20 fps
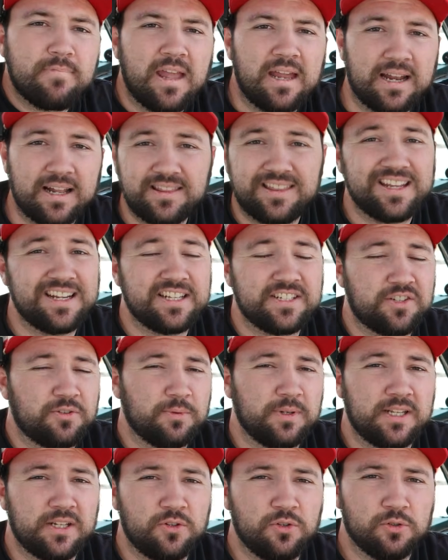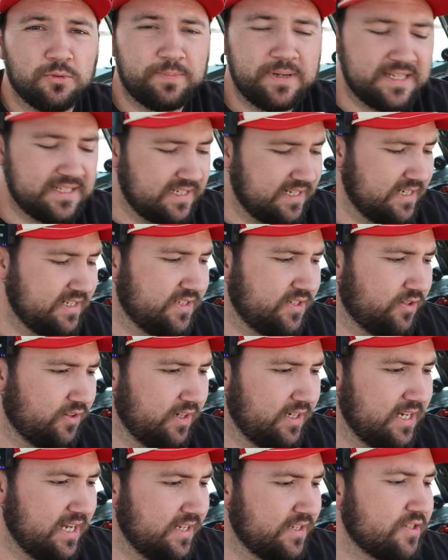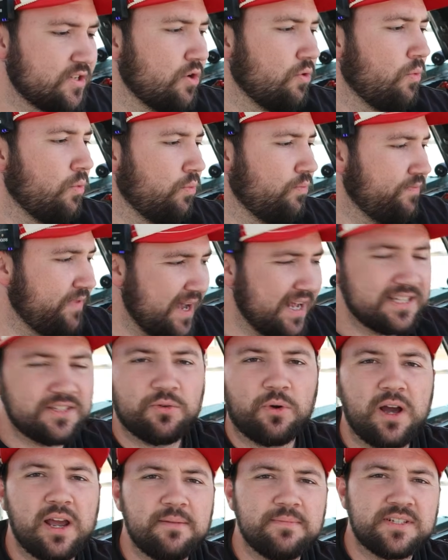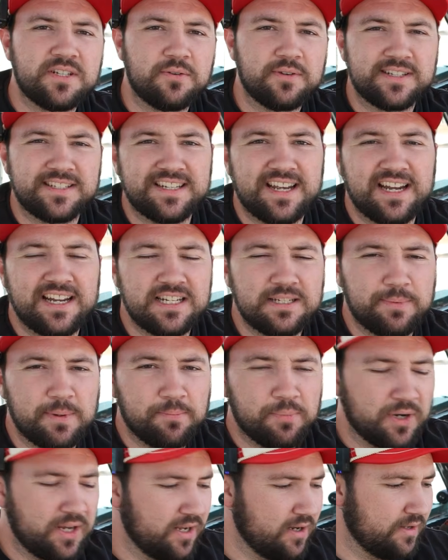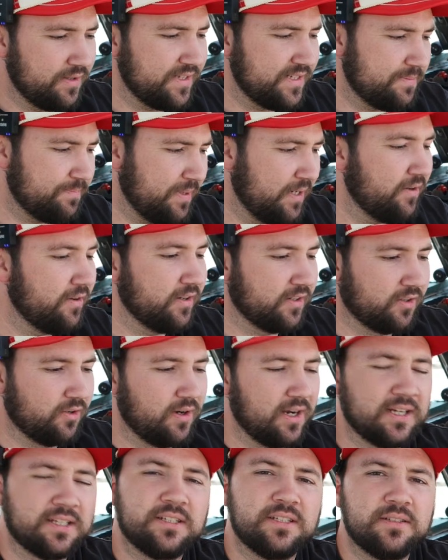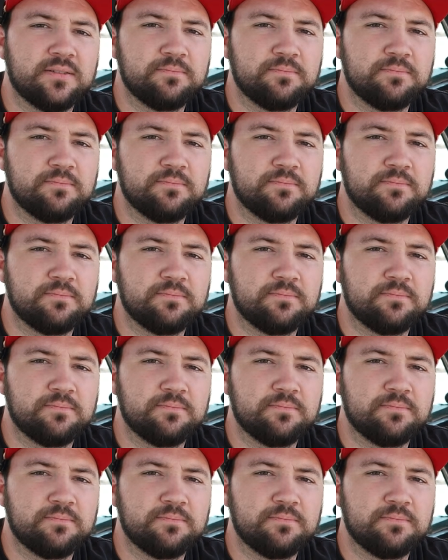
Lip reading: And I think it's a really cool piece of history. And so that's why I'm so excited to be putting on this period correct